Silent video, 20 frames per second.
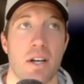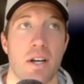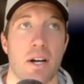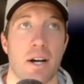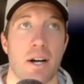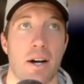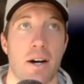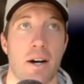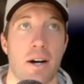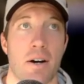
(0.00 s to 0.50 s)

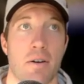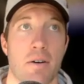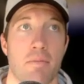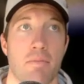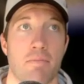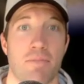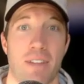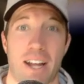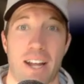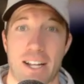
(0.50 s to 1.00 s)

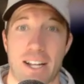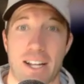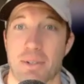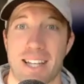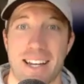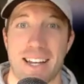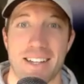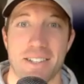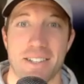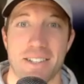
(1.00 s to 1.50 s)
that's what
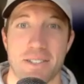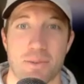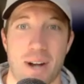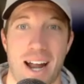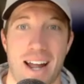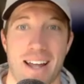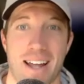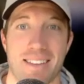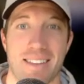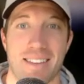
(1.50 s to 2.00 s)
that is,
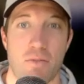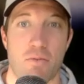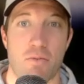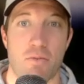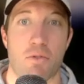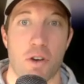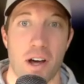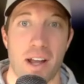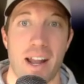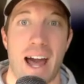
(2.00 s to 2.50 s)
right? They've
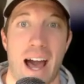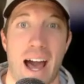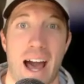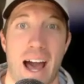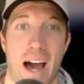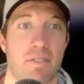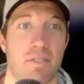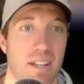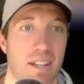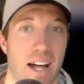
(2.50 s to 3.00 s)
run
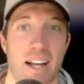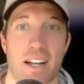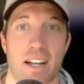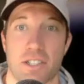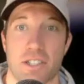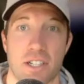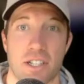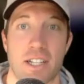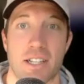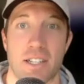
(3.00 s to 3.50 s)
out of
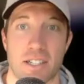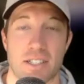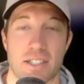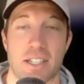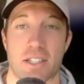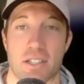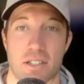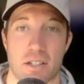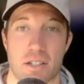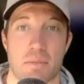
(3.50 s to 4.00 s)
glycogen in the
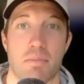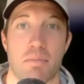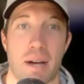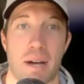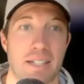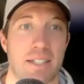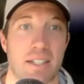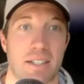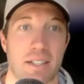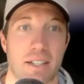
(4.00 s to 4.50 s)
system,
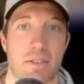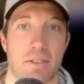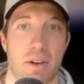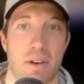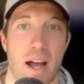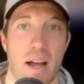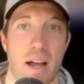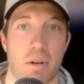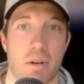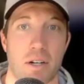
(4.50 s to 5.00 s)
basically,
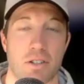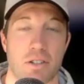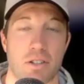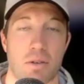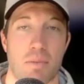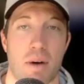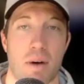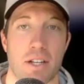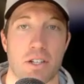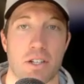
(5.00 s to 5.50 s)
right? Because our
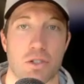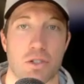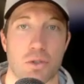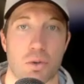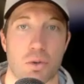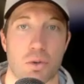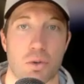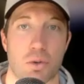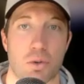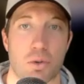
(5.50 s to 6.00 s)
body
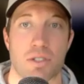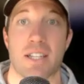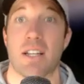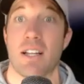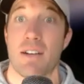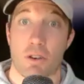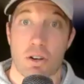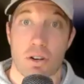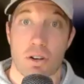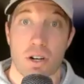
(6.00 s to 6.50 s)
stores it in
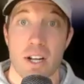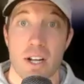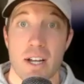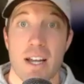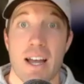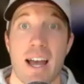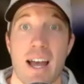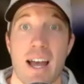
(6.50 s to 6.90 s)
the liver